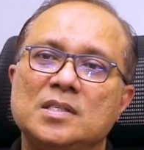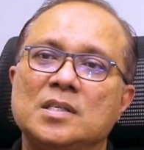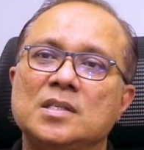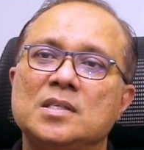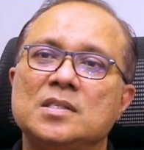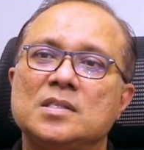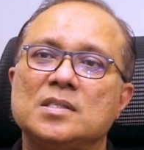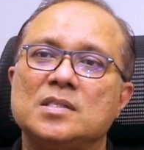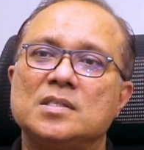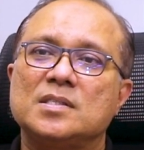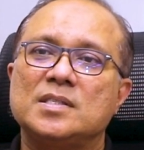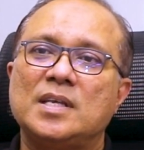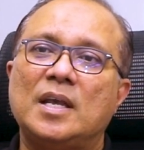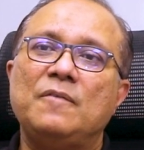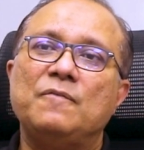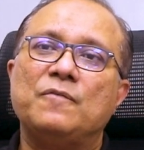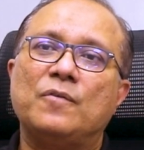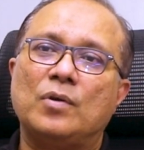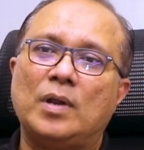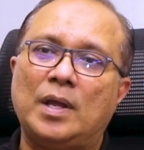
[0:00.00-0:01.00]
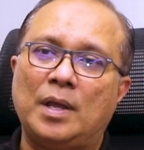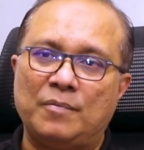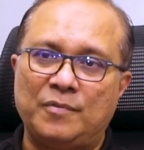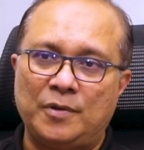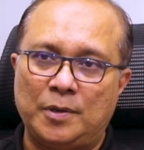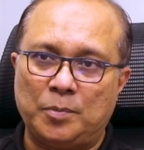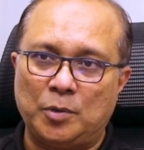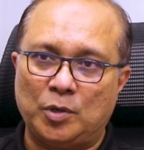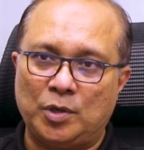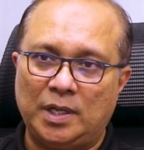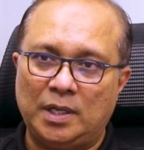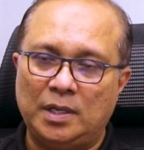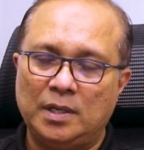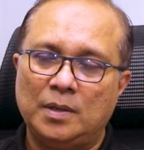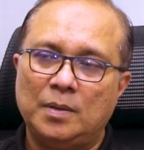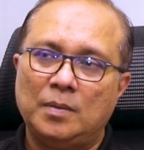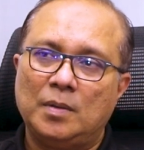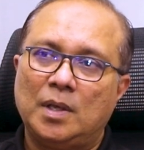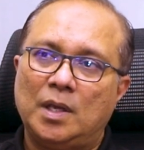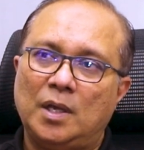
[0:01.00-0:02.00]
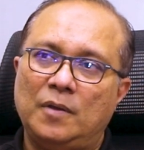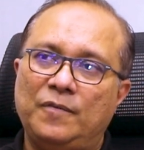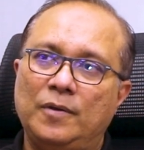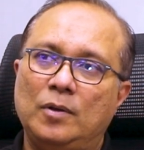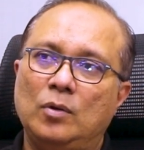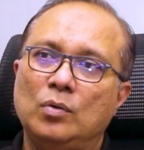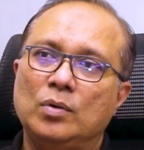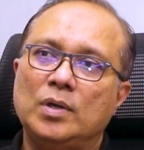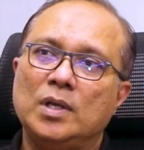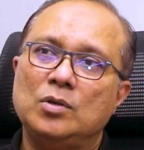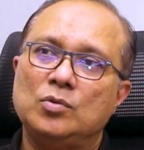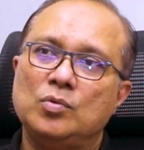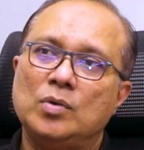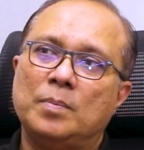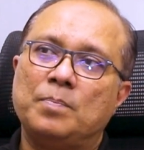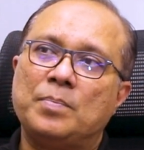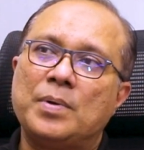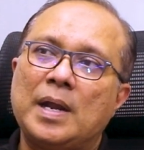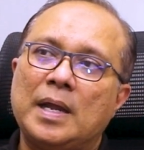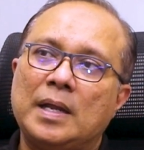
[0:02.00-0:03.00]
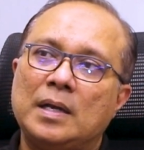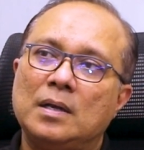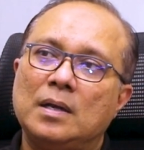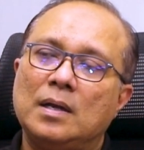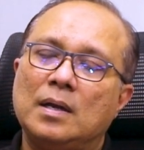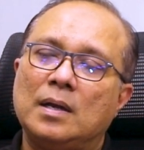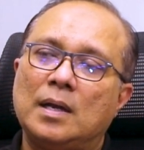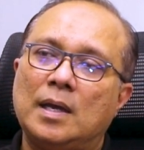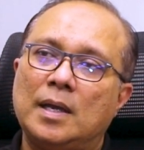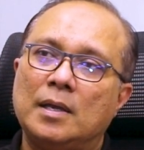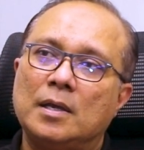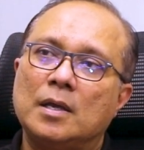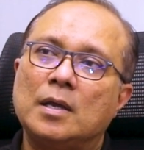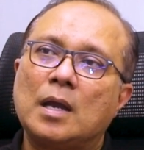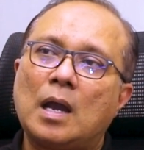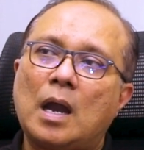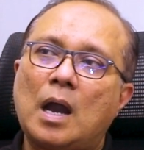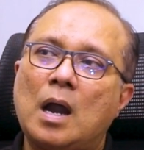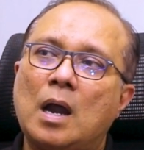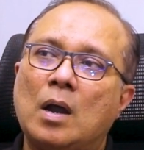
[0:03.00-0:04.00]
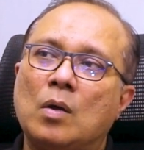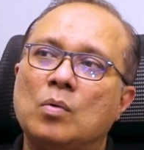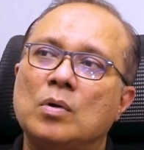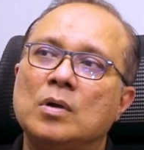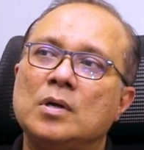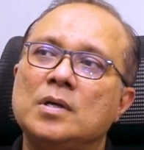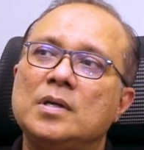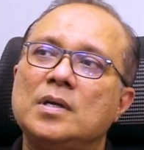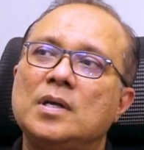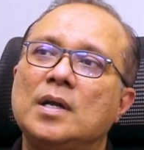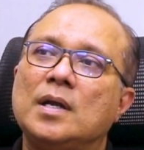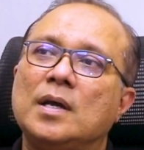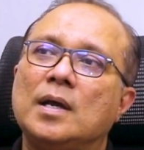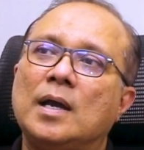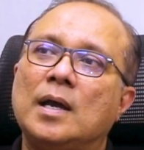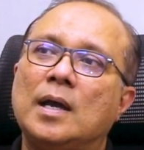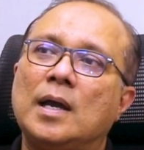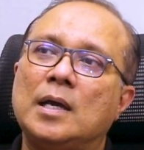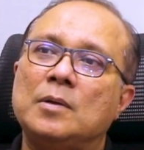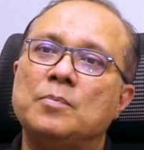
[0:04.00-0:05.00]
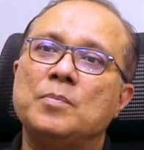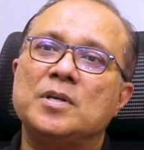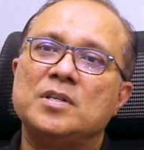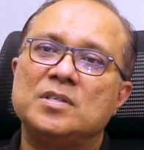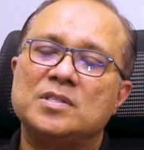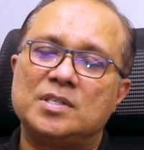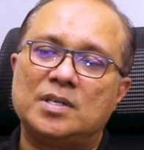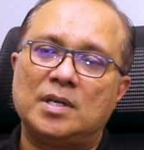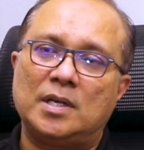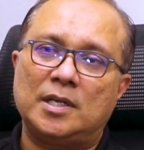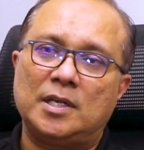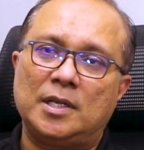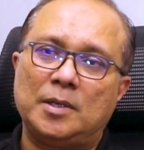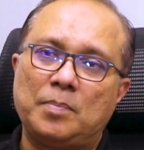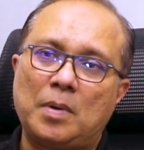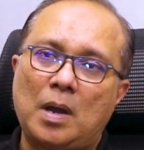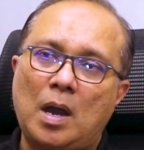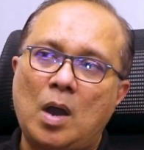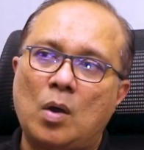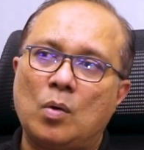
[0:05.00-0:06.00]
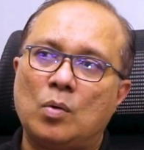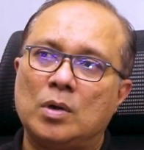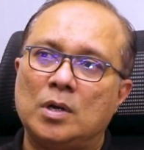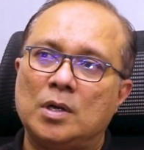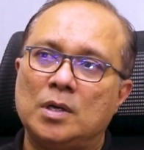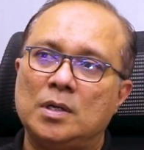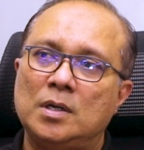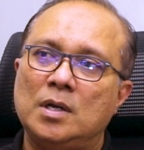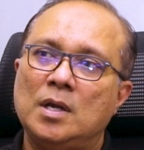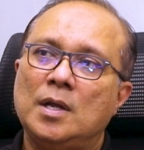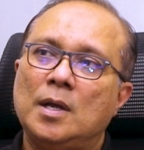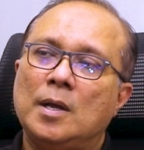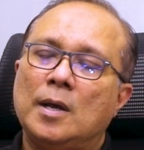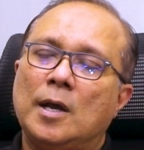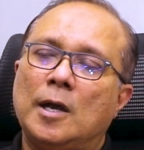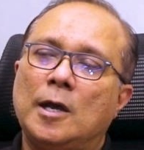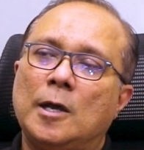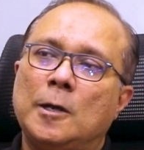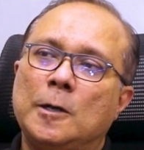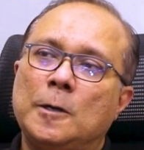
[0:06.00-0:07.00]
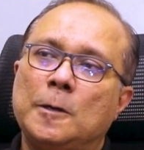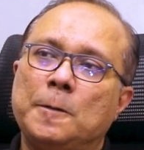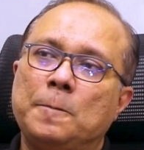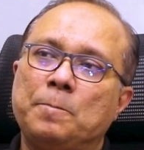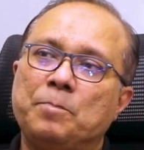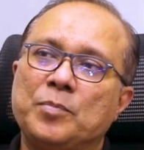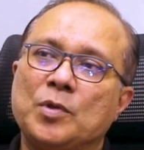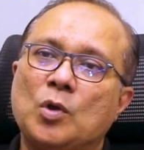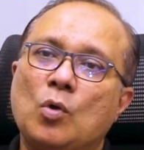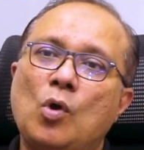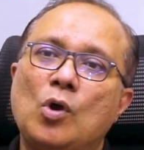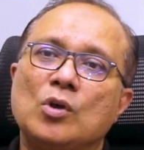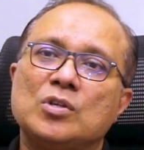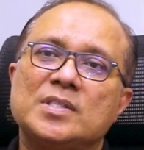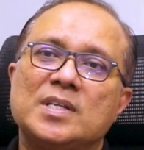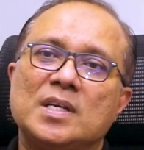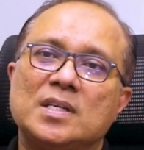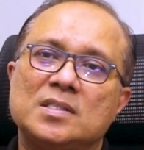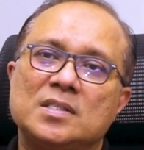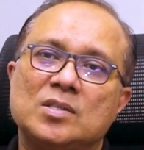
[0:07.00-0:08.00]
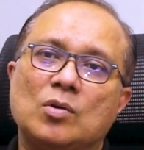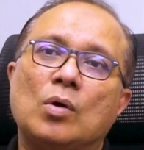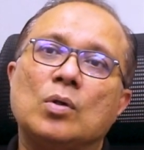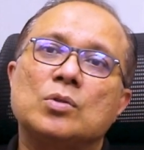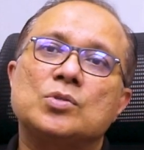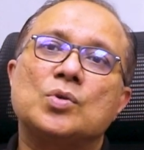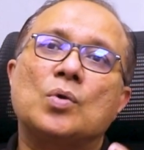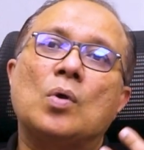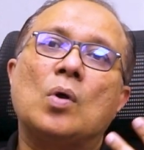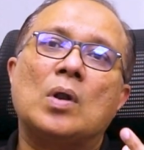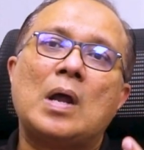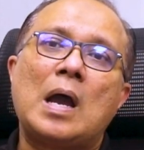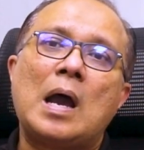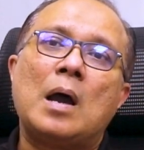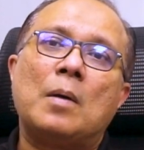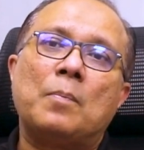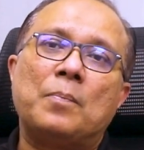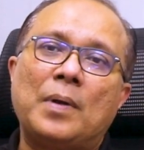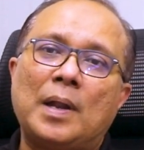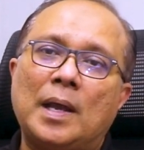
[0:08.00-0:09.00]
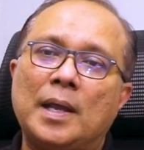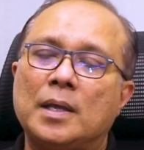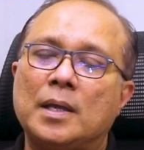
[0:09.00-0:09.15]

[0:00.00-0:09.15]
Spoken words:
is same for everybody. If you look into a brand like our administrative, our cost has also gone up.